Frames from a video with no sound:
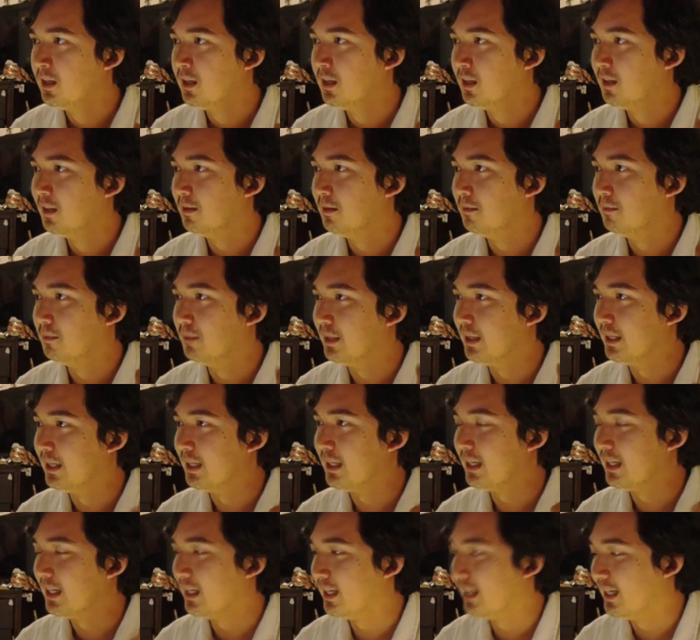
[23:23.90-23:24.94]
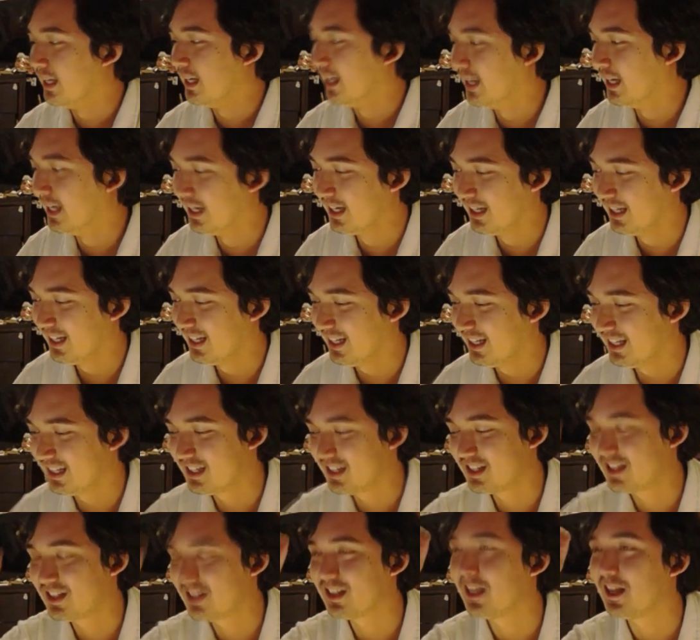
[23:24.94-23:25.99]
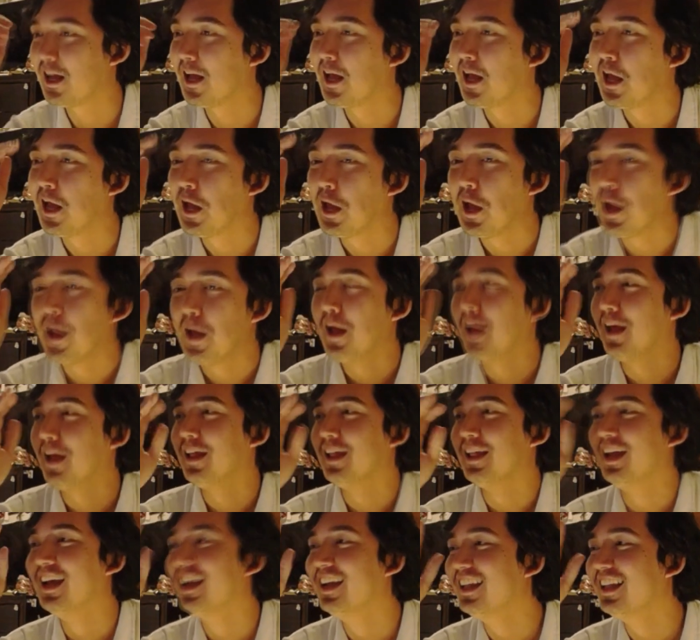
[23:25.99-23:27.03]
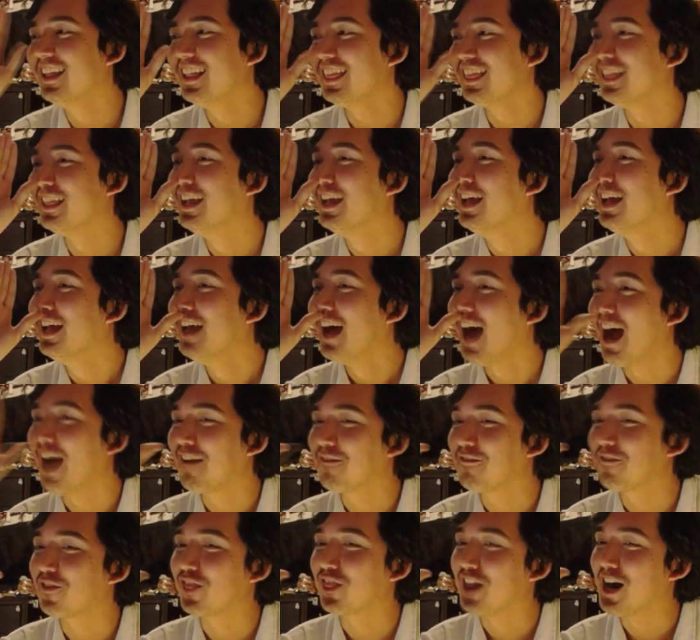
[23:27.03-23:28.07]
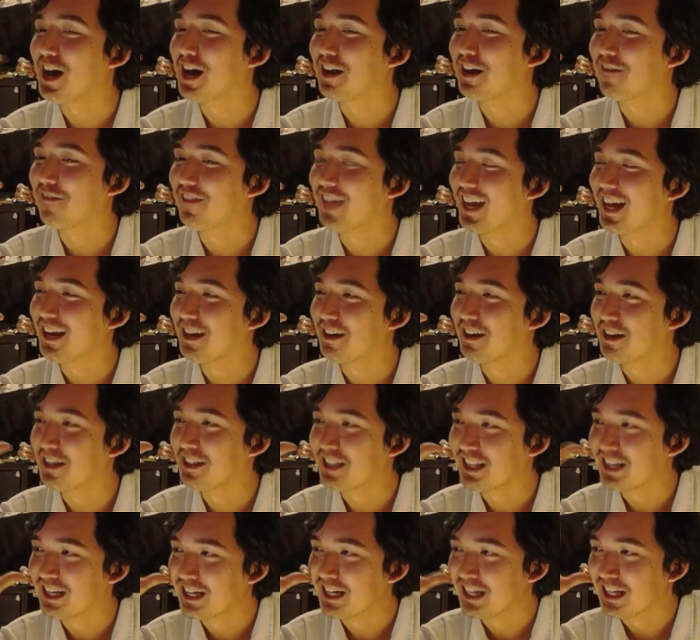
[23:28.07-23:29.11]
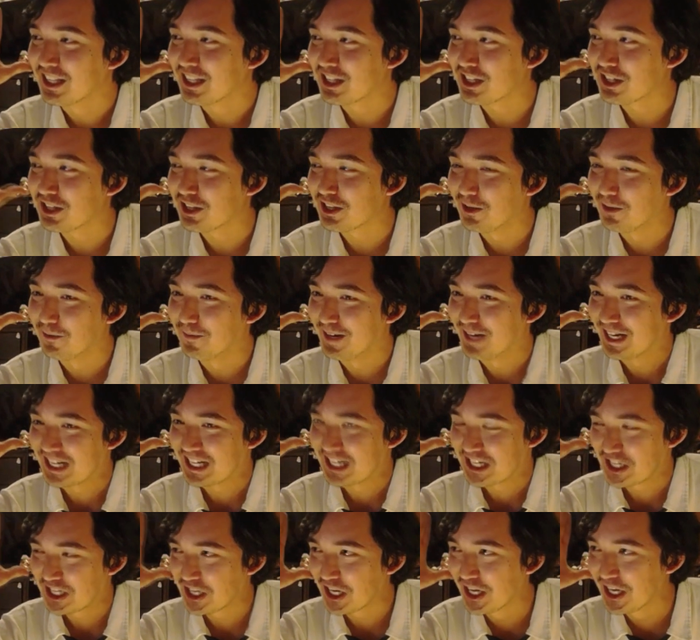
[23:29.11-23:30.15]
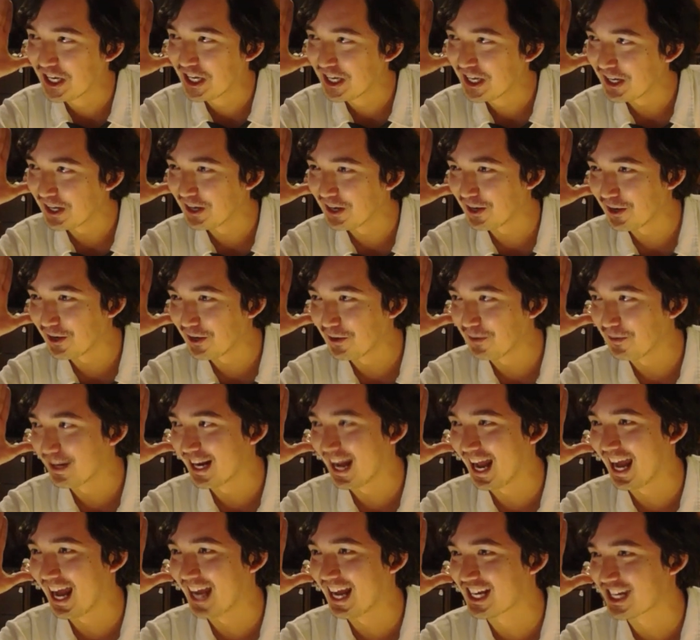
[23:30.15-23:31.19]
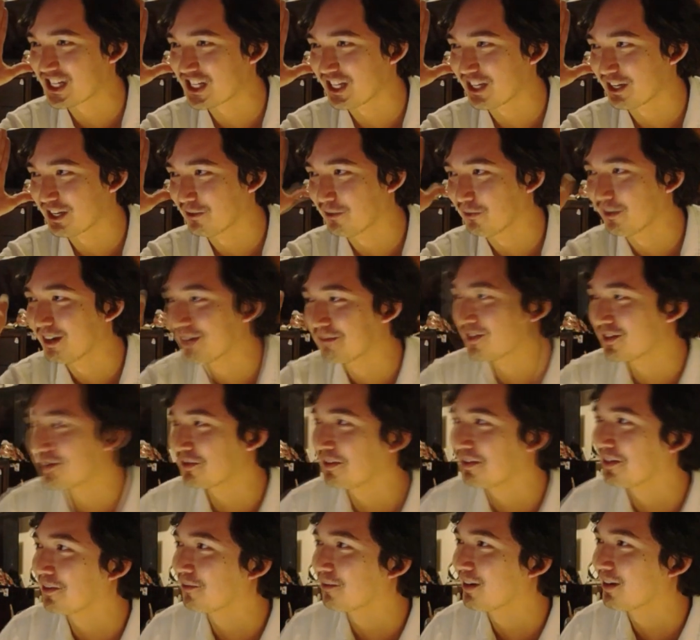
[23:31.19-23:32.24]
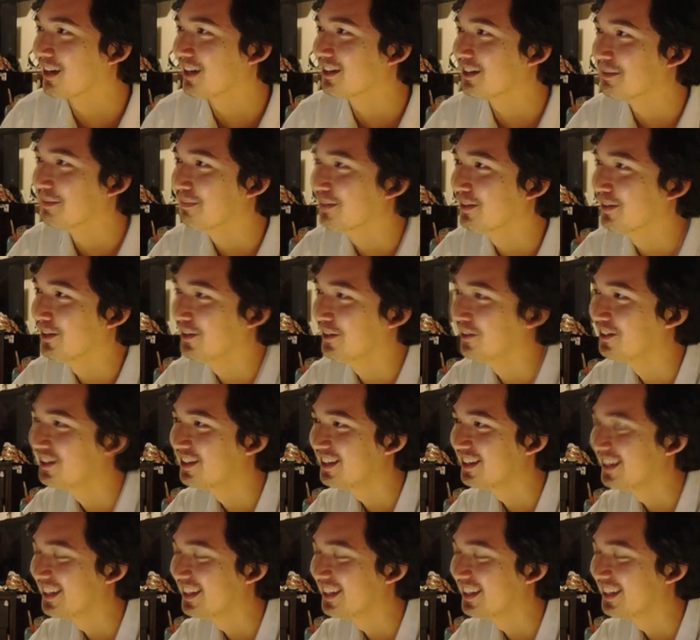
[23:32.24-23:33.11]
But, it's... I've thought of that so much. Who would actually win between the Reds and Blues?